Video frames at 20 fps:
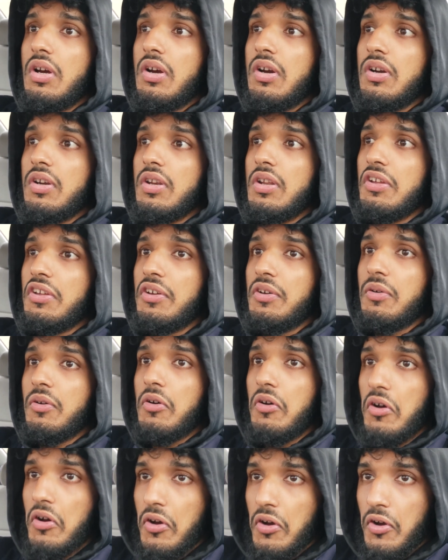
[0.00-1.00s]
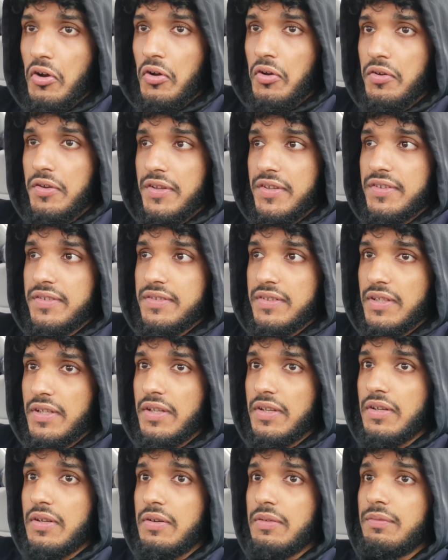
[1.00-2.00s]
are now all in a
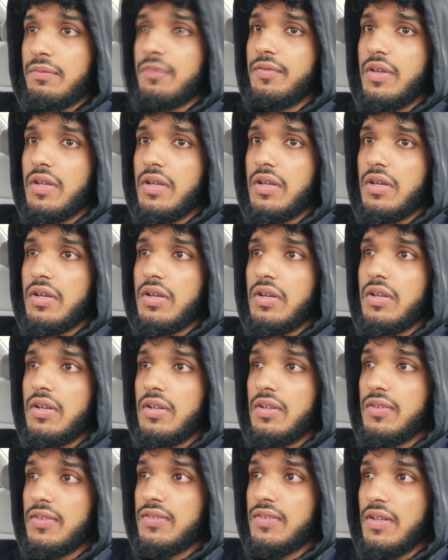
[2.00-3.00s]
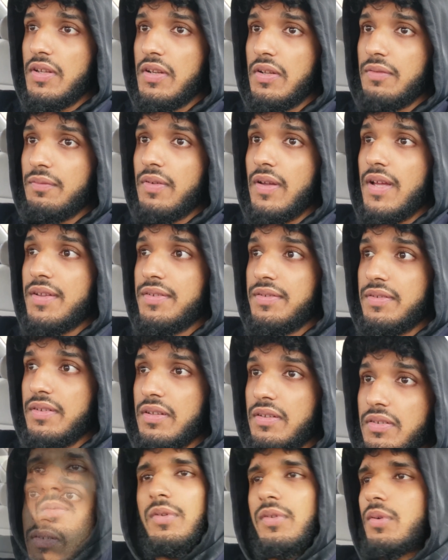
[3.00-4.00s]
state of fear and a state of
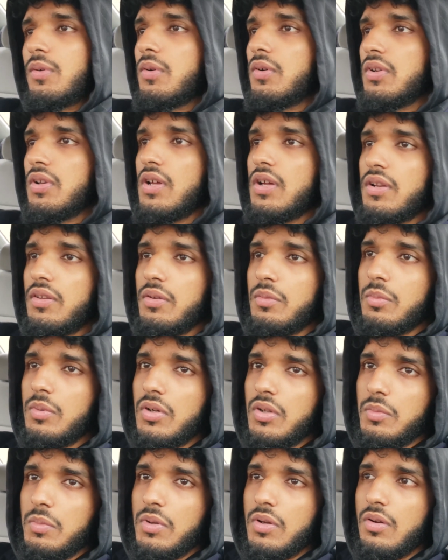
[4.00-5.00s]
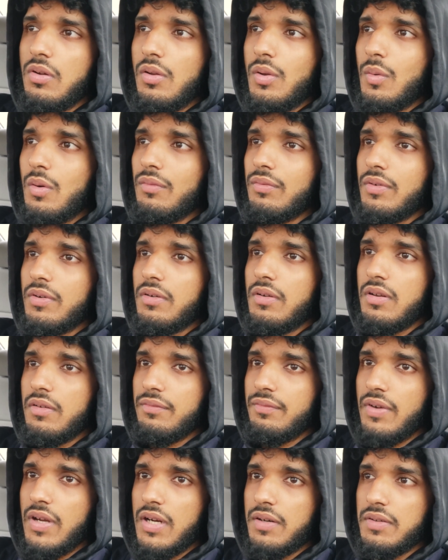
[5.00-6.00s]
hesitance. What's going on in the world, we all know of
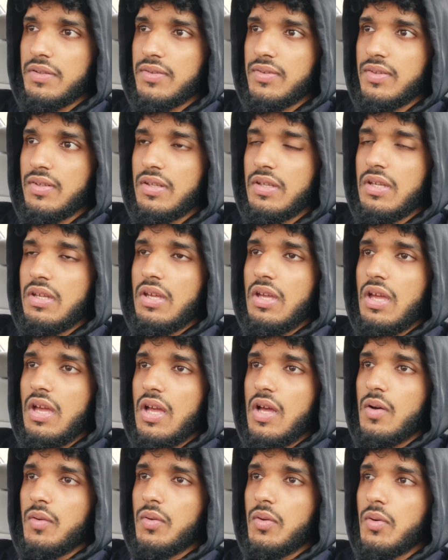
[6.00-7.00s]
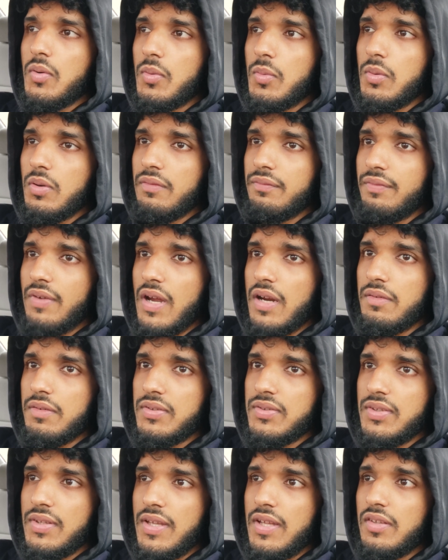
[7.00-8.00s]
coronavirus, how the
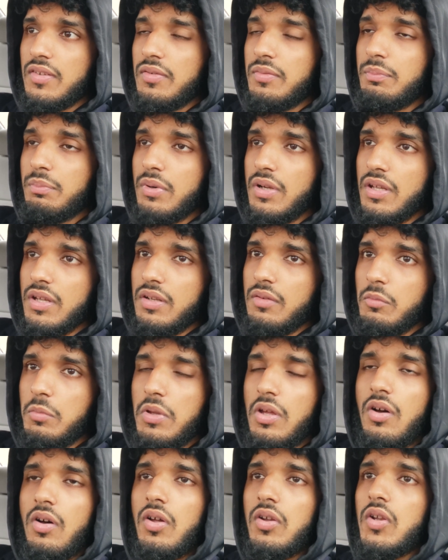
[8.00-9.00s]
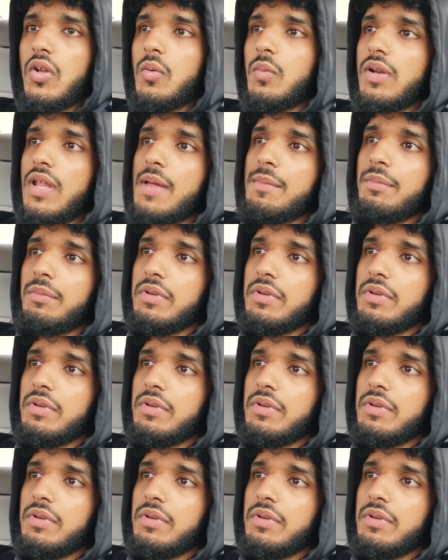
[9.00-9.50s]
coronavirus had spread. We all know what happened